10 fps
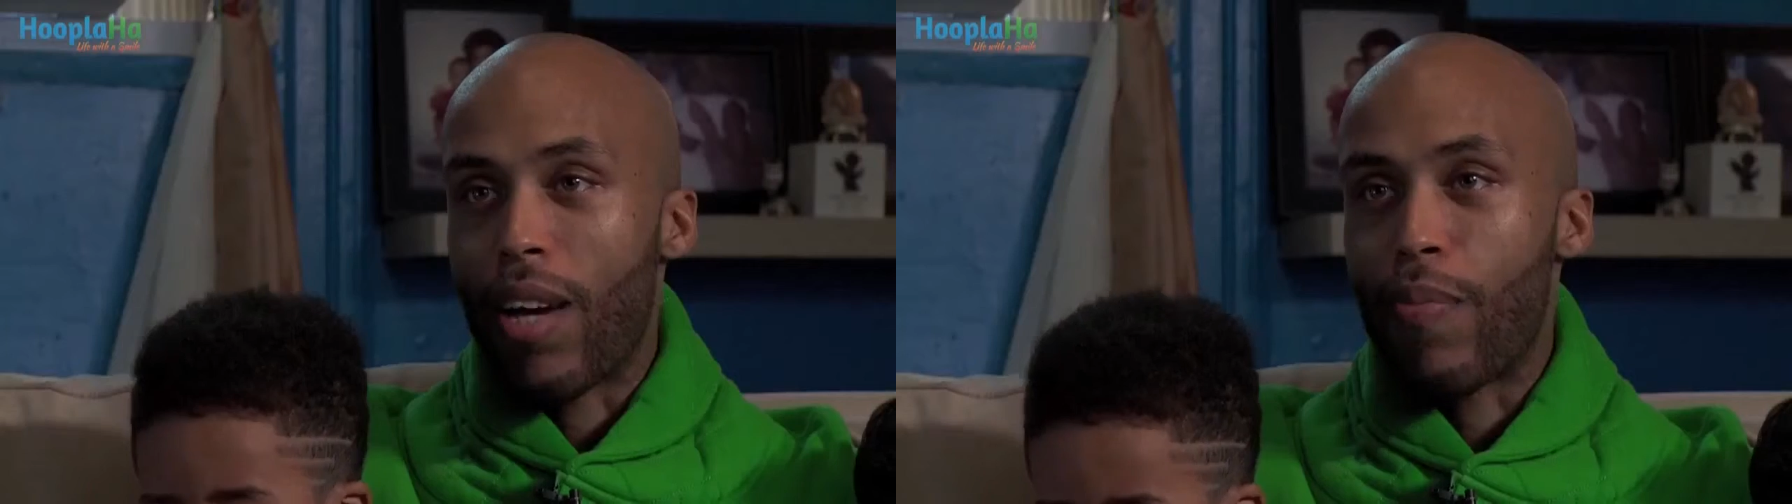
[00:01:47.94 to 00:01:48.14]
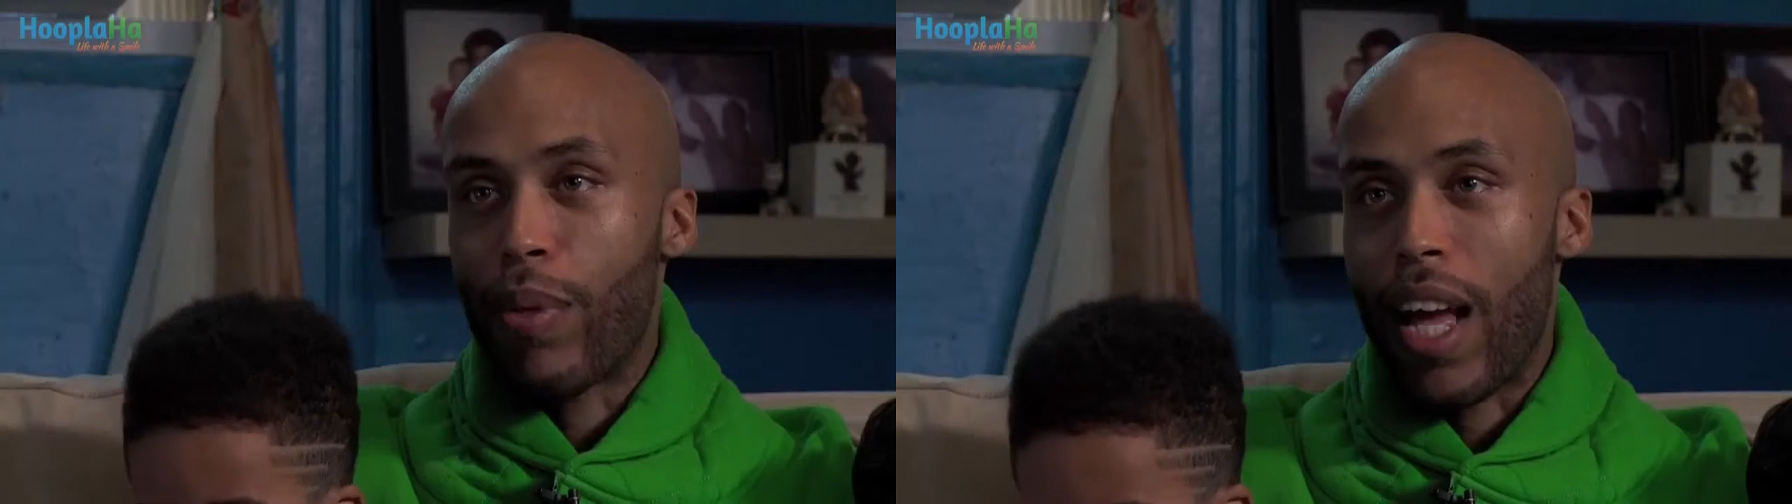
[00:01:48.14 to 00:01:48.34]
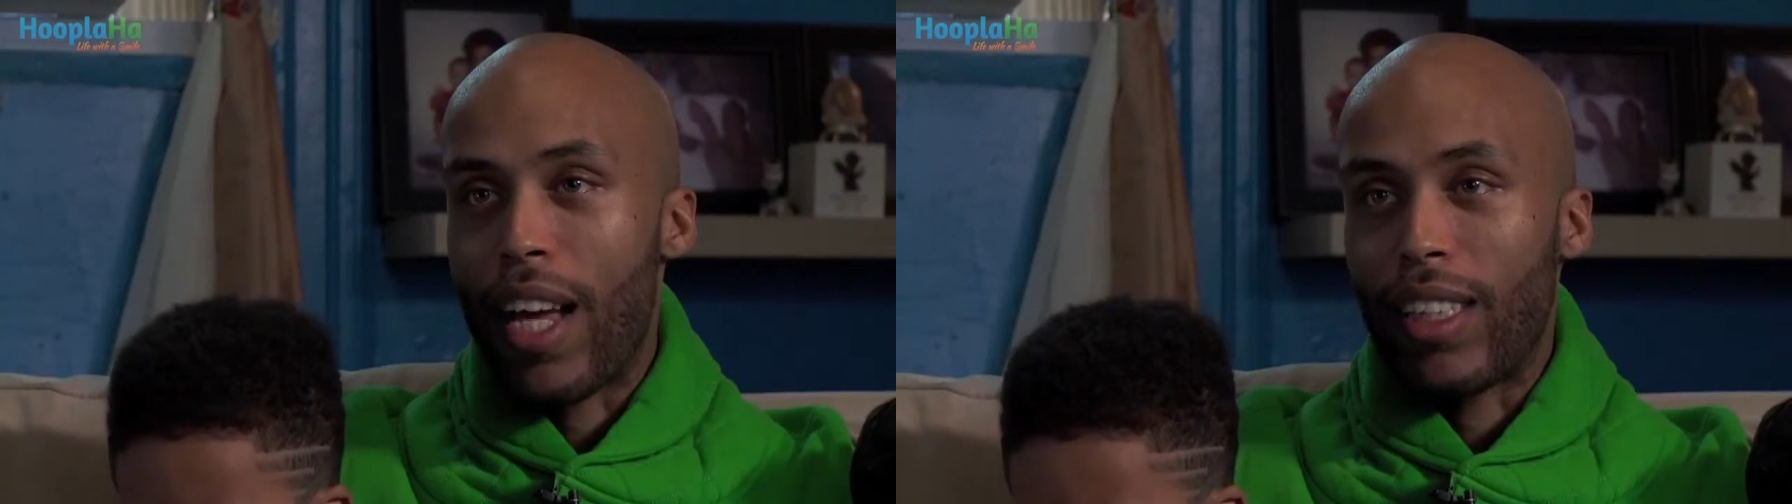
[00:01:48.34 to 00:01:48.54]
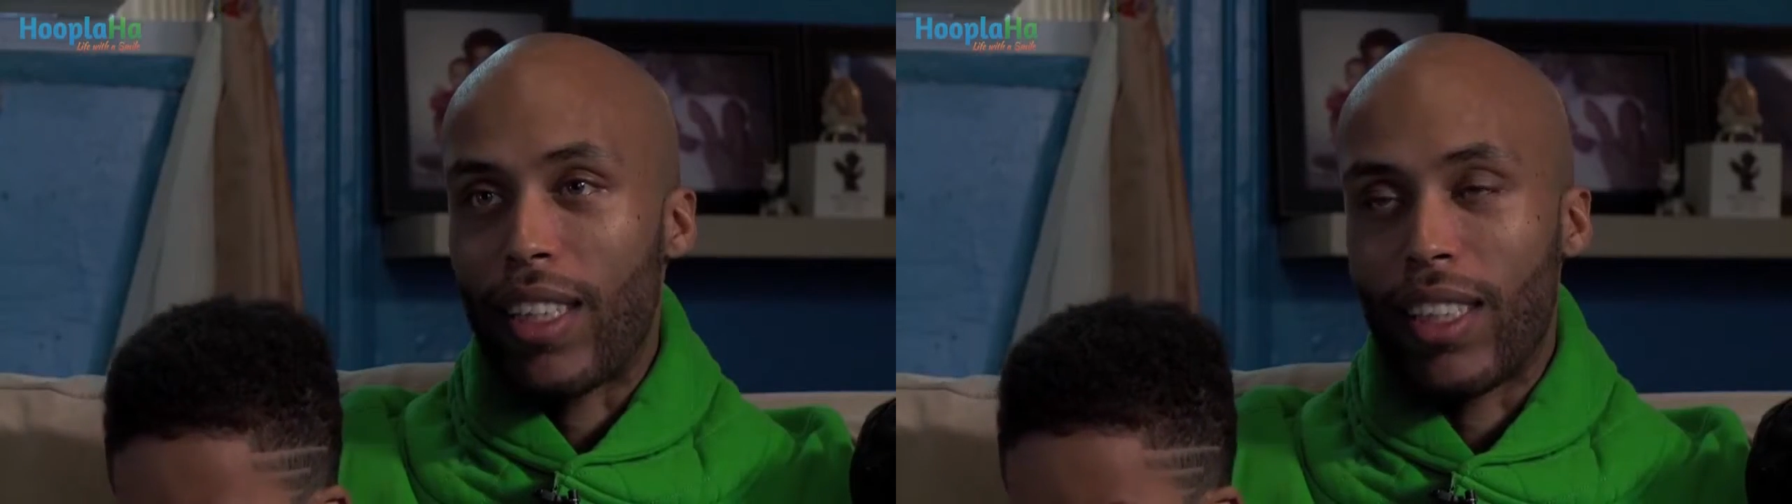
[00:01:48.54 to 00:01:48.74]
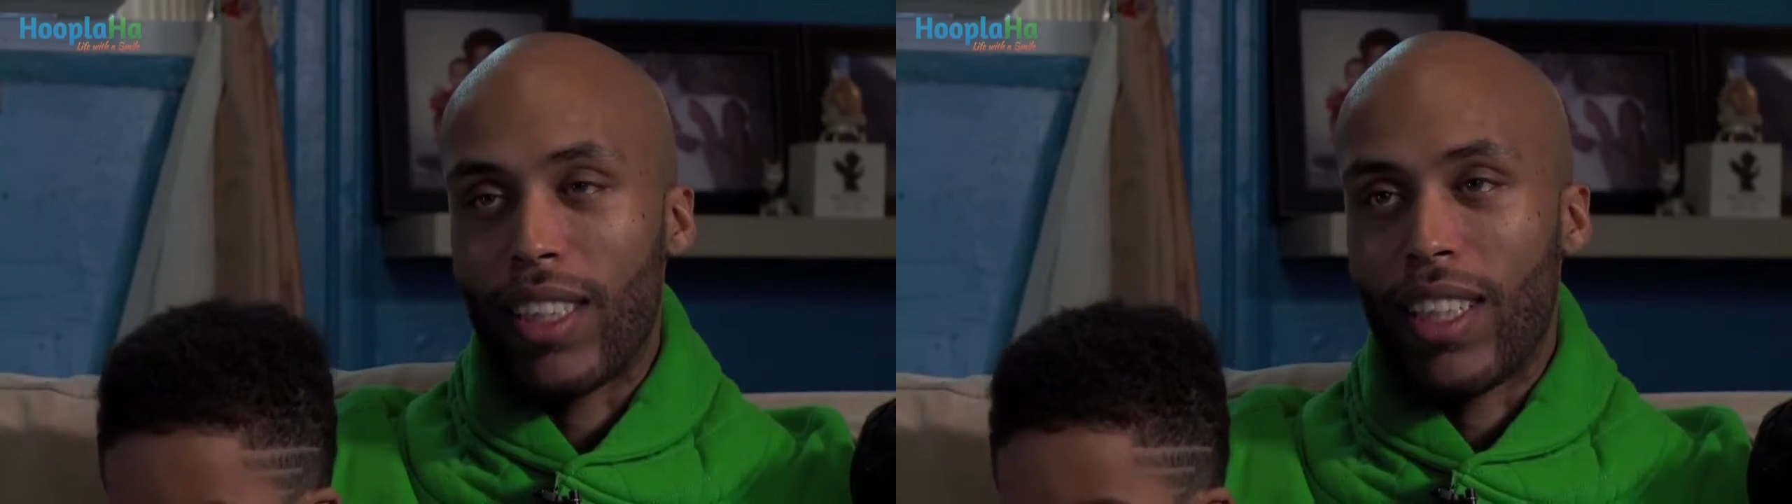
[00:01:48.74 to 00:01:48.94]
of
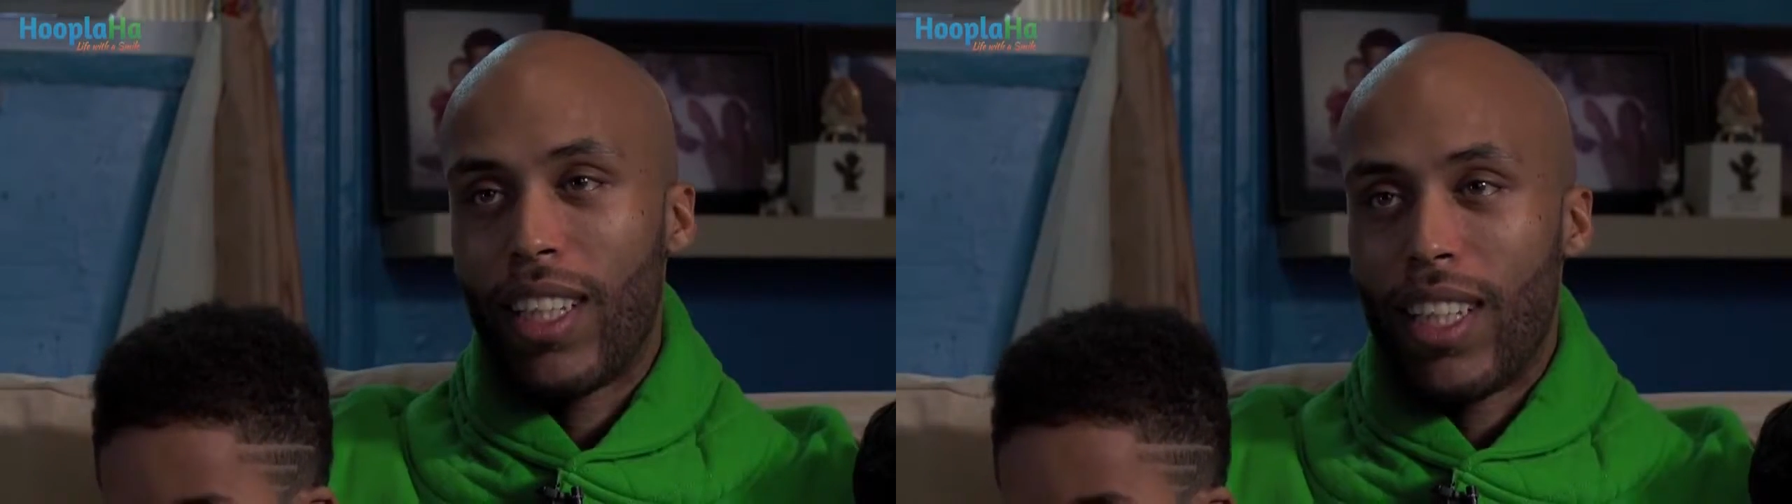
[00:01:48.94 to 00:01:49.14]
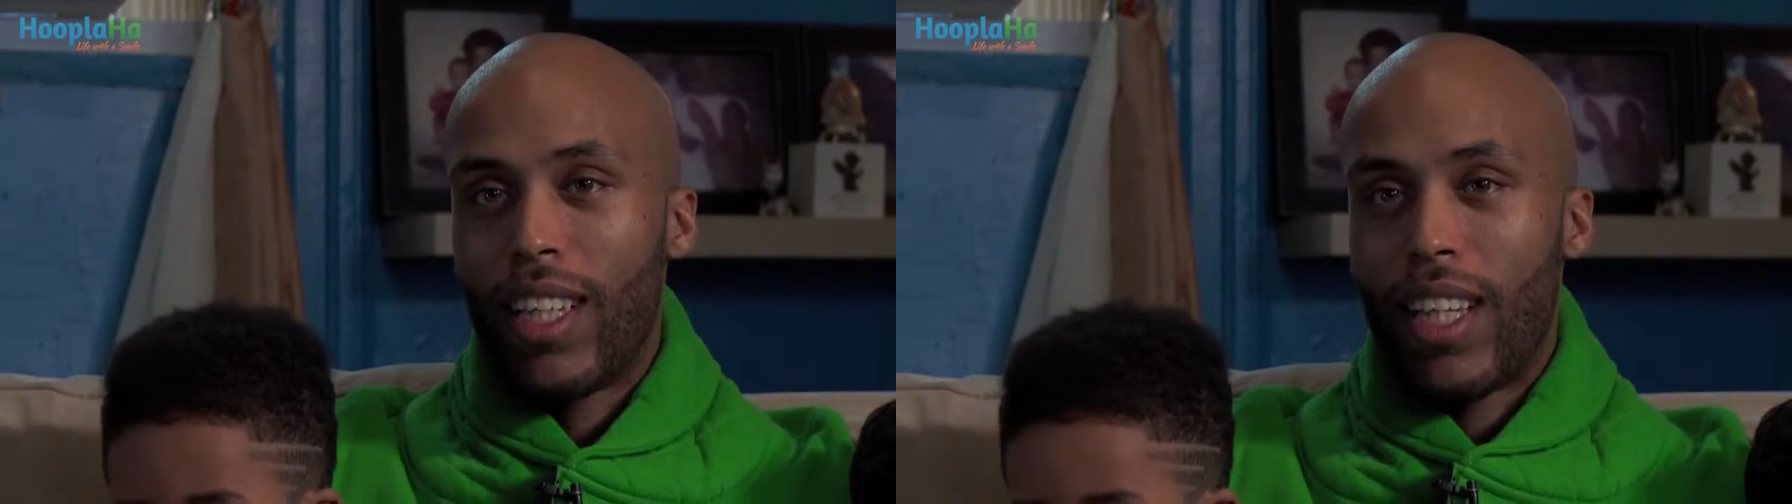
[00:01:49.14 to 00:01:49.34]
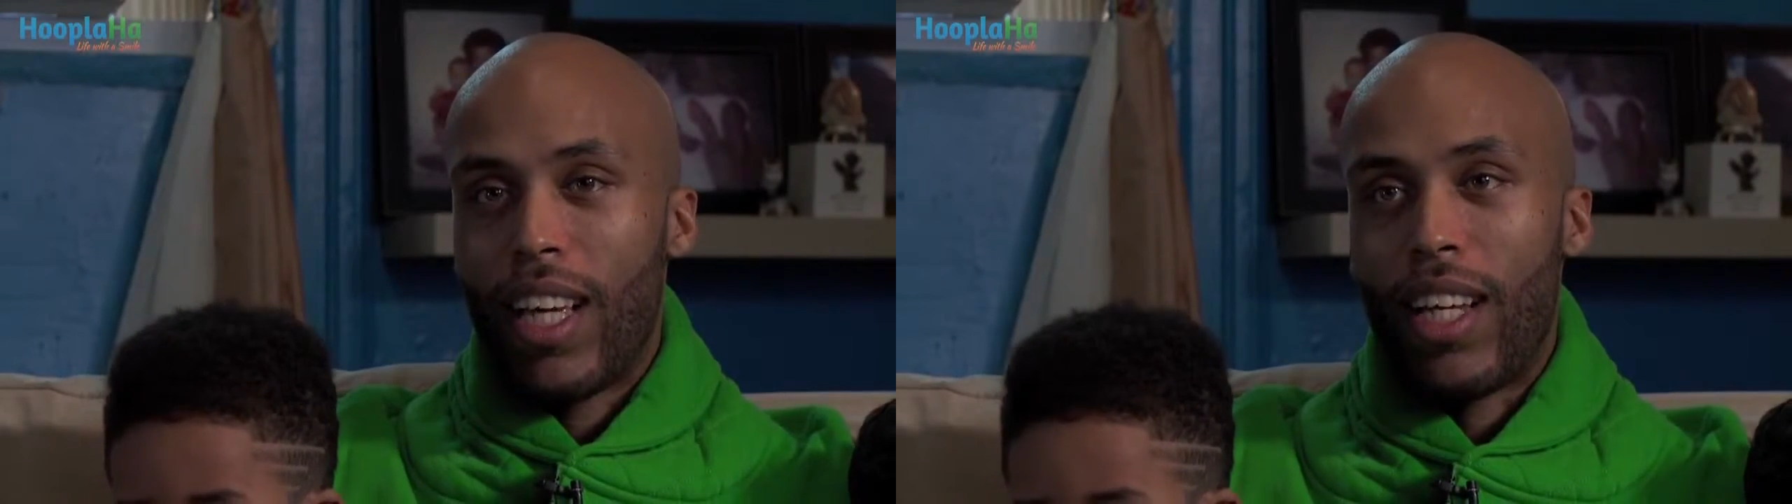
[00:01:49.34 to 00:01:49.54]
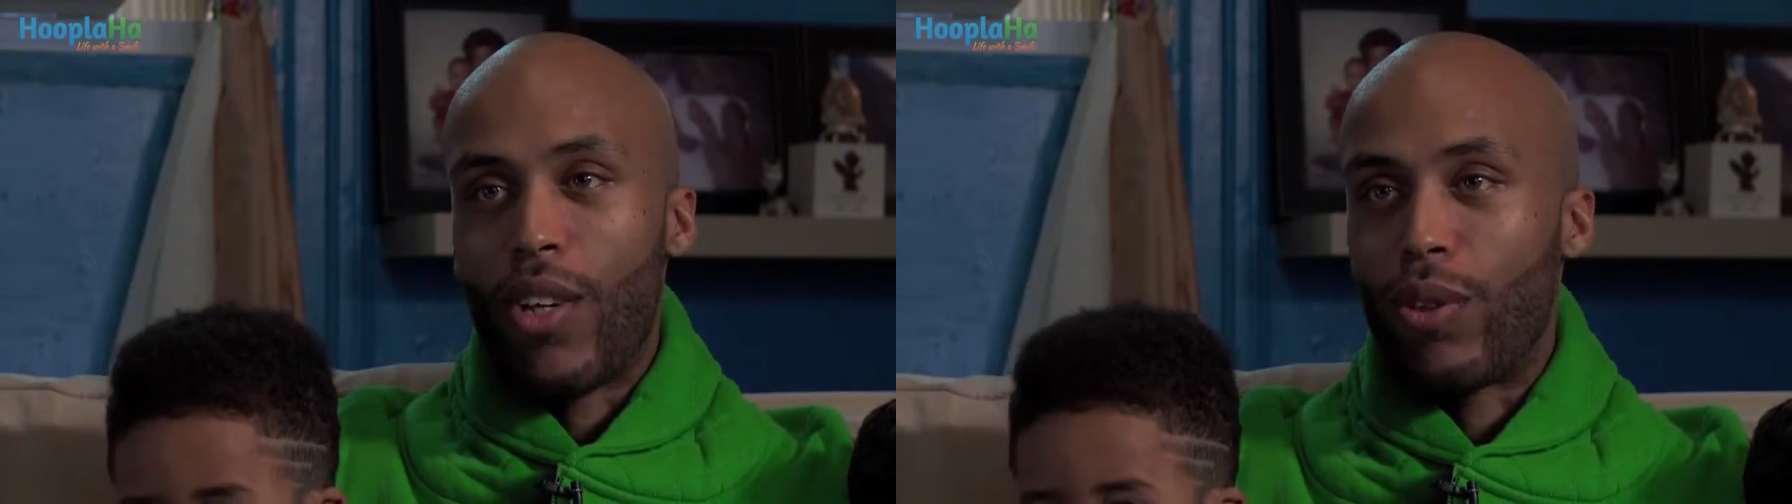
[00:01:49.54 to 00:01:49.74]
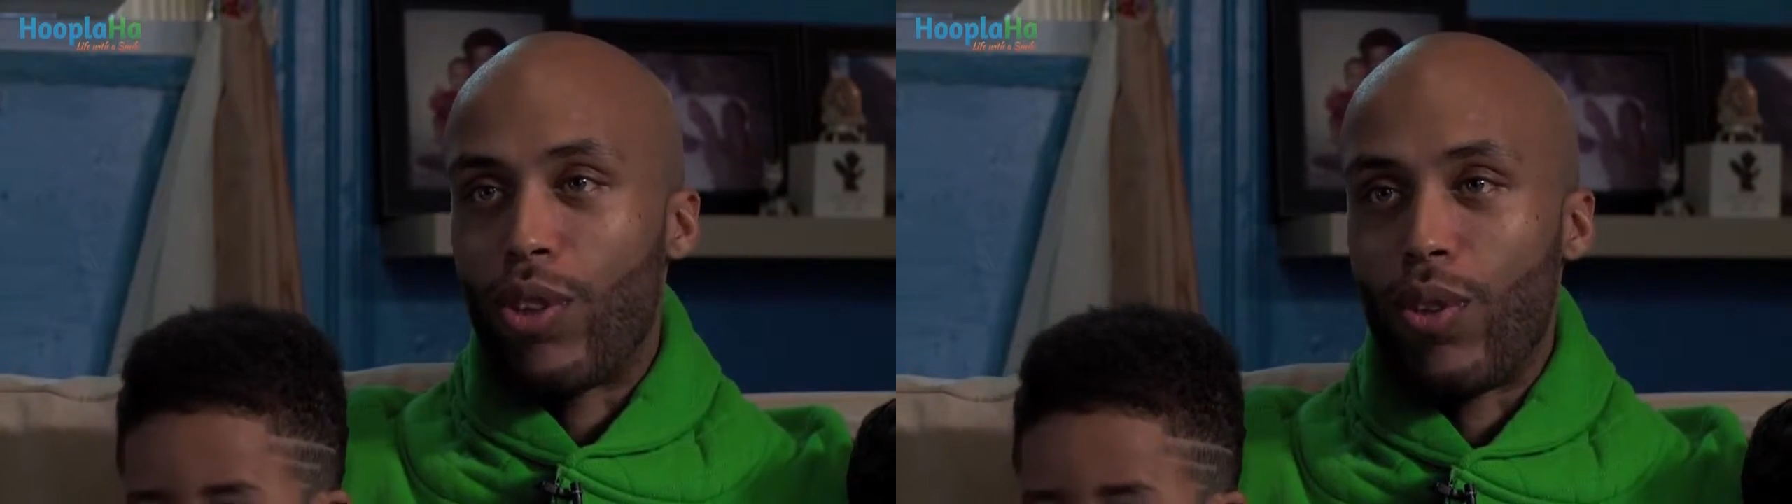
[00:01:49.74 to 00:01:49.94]
appliances,
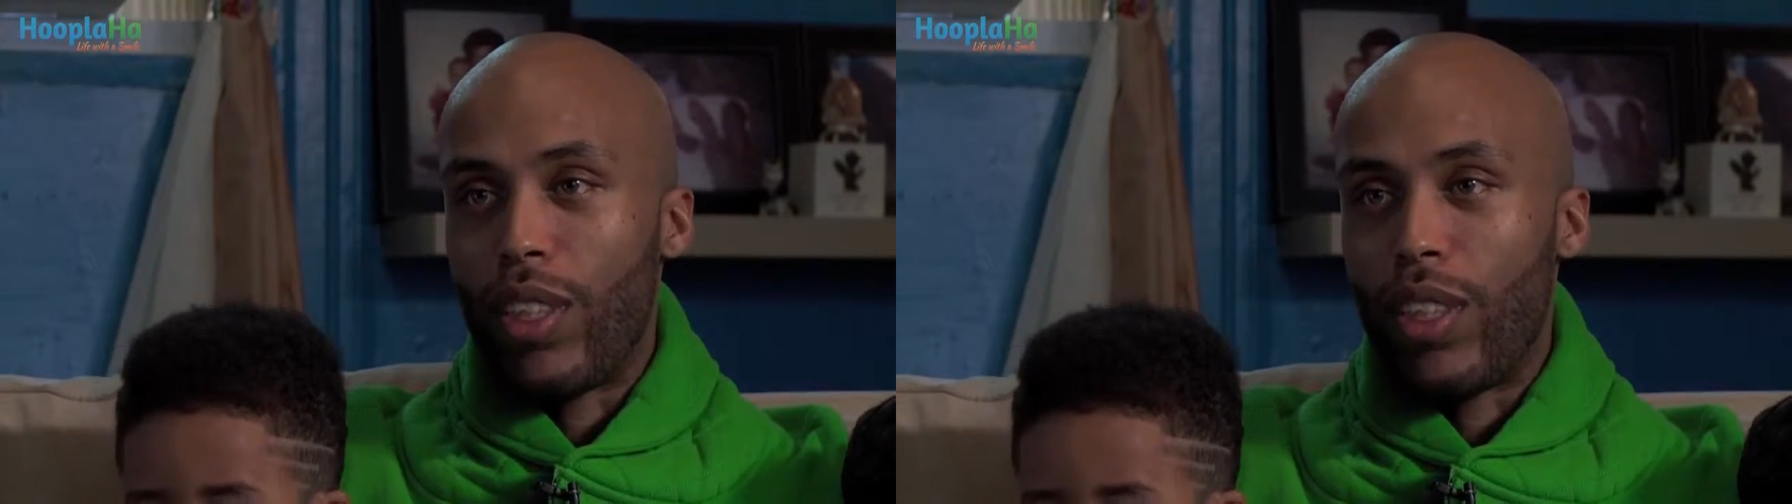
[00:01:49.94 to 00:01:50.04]
and those